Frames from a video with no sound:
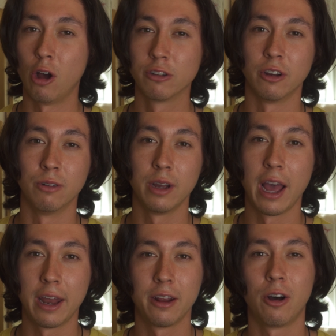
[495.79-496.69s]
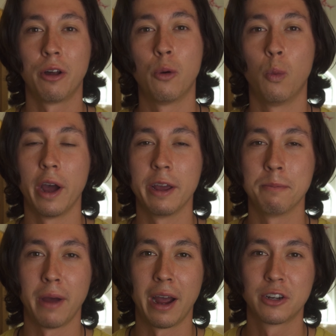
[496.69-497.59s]
also edit on a white
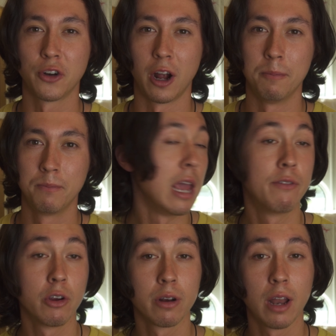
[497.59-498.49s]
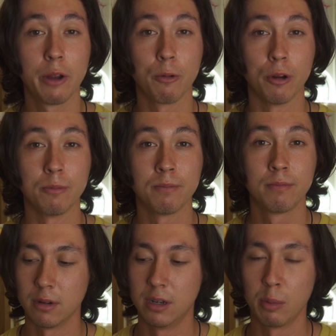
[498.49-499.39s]
backdrop. If you're in Lightroom,
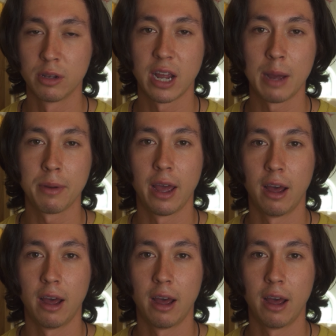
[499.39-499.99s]
double tap